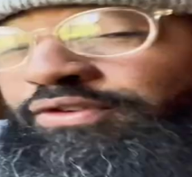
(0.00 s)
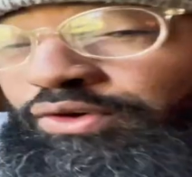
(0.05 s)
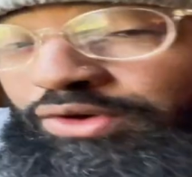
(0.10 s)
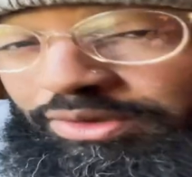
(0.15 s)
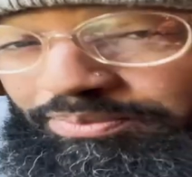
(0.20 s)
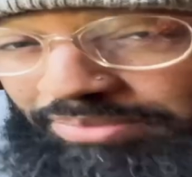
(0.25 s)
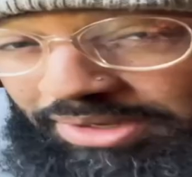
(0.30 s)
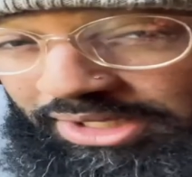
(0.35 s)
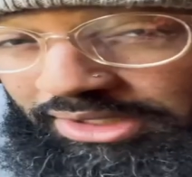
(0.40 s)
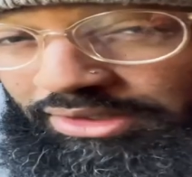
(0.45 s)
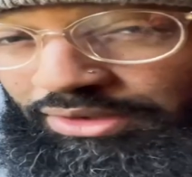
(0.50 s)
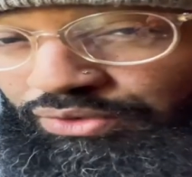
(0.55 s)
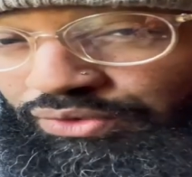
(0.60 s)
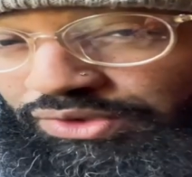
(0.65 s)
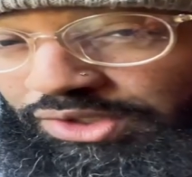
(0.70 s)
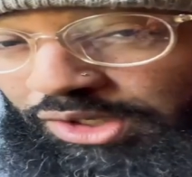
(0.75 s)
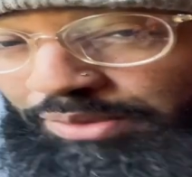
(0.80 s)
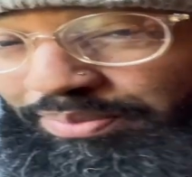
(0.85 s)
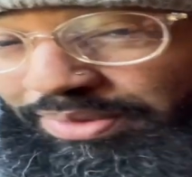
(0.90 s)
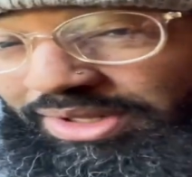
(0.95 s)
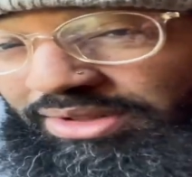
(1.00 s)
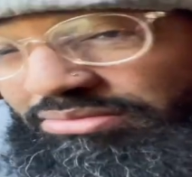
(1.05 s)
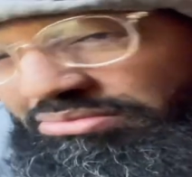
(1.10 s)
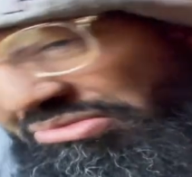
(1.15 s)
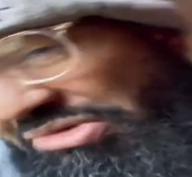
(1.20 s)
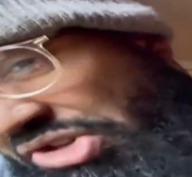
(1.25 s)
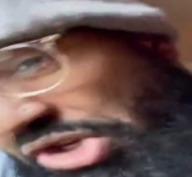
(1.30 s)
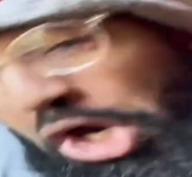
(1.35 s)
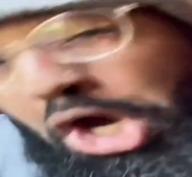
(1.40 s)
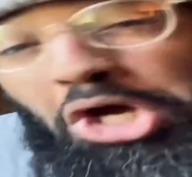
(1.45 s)
You could pick those up and
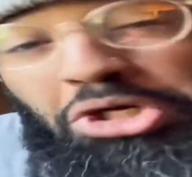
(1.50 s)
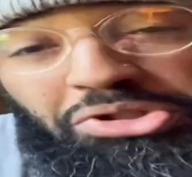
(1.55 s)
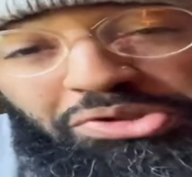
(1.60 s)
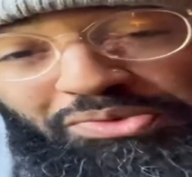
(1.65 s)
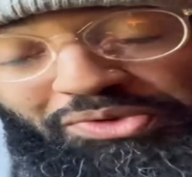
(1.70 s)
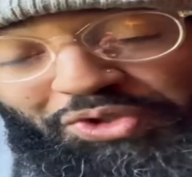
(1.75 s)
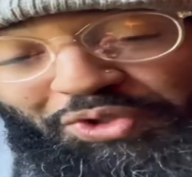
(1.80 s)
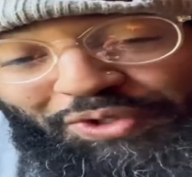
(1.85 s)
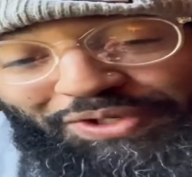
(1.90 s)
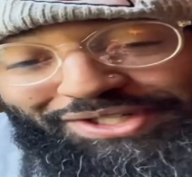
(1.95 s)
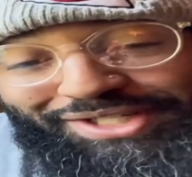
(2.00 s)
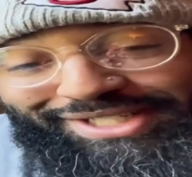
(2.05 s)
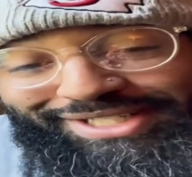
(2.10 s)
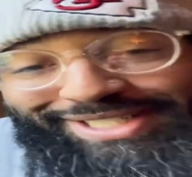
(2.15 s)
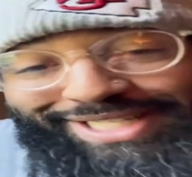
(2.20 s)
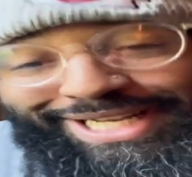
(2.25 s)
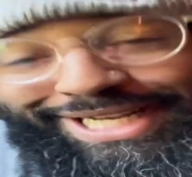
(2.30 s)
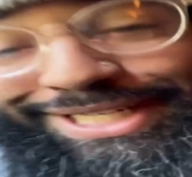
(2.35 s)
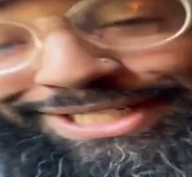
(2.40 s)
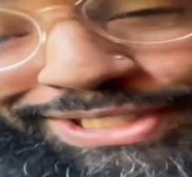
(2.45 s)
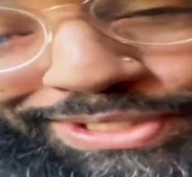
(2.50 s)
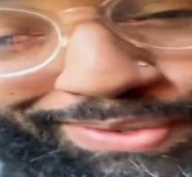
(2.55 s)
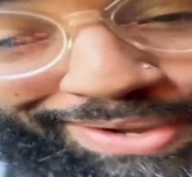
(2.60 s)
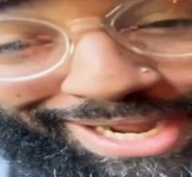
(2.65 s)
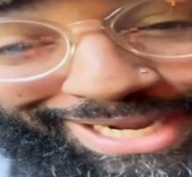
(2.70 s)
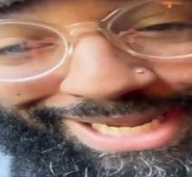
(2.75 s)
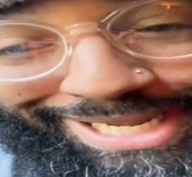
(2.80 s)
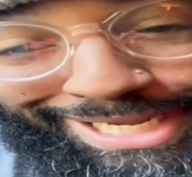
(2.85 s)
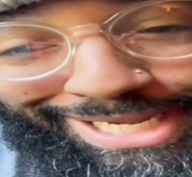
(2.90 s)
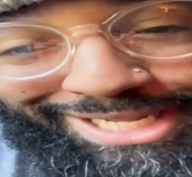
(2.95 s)
toss them towards the stage so
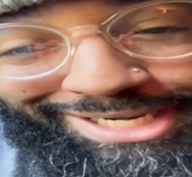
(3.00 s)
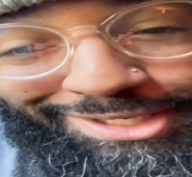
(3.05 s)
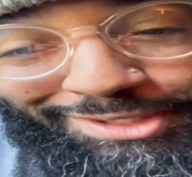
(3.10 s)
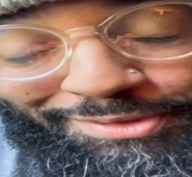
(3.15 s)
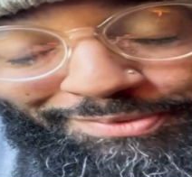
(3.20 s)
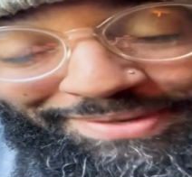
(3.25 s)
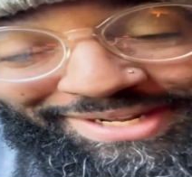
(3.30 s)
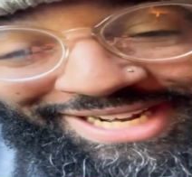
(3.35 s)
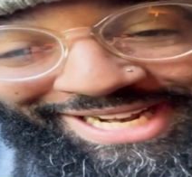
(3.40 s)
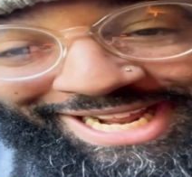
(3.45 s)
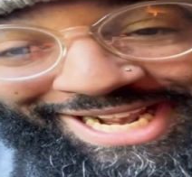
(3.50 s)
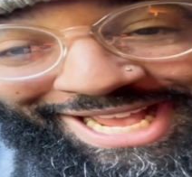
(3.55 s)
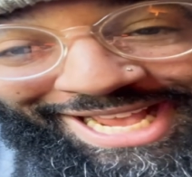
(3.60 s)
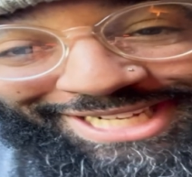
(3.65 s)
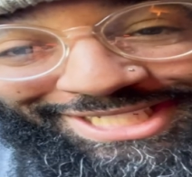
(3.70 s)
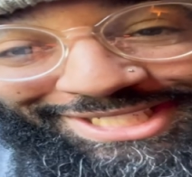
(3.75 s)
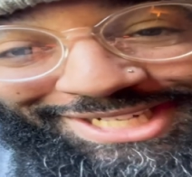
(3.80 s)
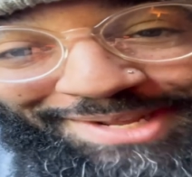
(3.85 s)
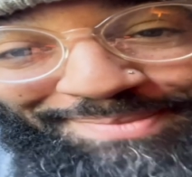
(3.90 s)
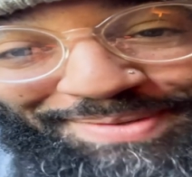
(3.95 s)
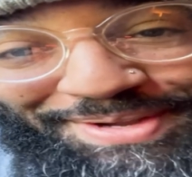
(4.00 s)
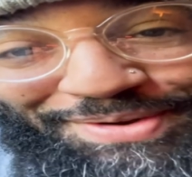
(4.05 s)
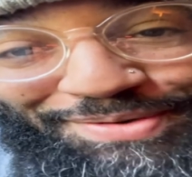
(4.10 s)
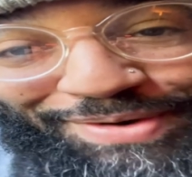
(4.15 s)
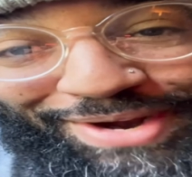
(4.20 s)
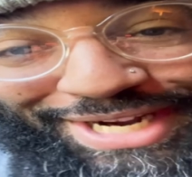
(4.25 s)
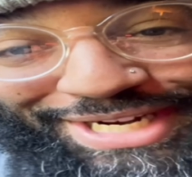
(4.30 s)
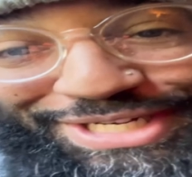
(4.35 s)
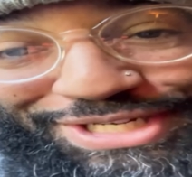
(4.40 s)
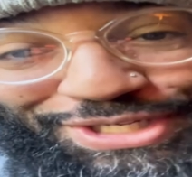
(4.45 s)
I can get a little bit of that action. That'd be
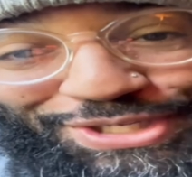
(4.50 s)
great